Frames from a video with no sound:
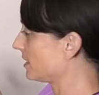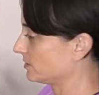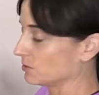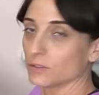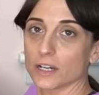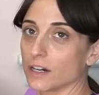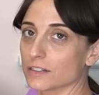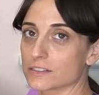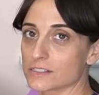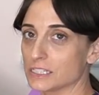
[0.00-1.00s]
I don't
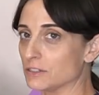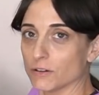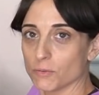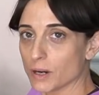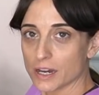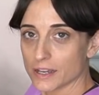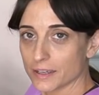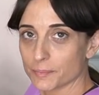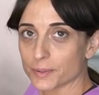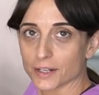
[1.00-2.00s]
honestly know
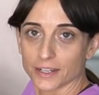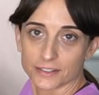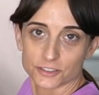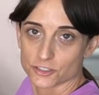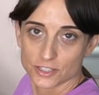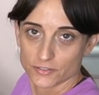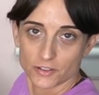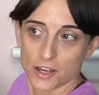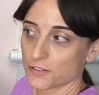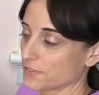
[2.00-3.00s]
why, but I just have a
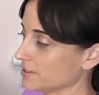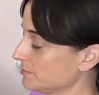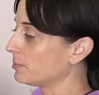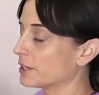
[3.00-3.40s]
lot of them,